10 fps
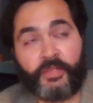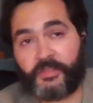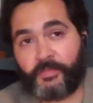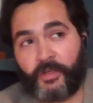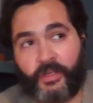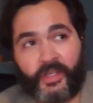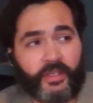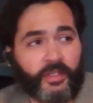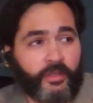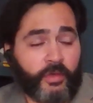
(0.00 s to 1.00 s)
Pittsburgh, I
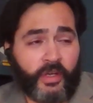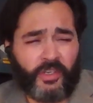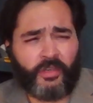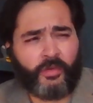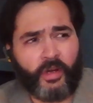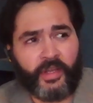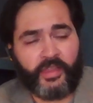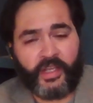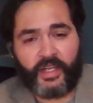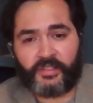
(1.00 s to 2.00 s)
think UConn, I
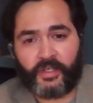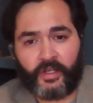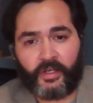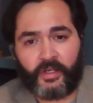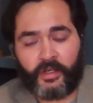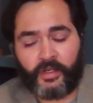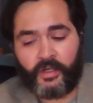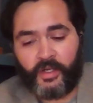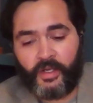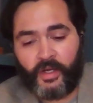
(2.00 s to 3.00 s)
think has like
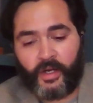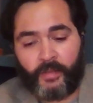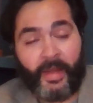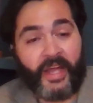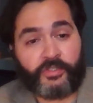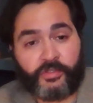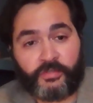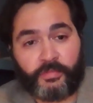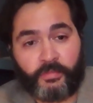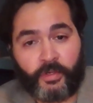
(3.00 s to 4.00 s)
a master's
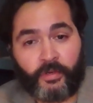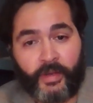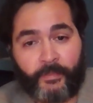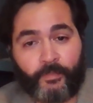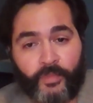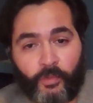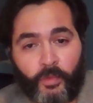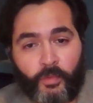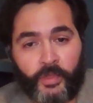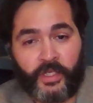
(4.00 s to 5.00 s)
program for
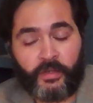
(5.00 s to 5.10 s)
what we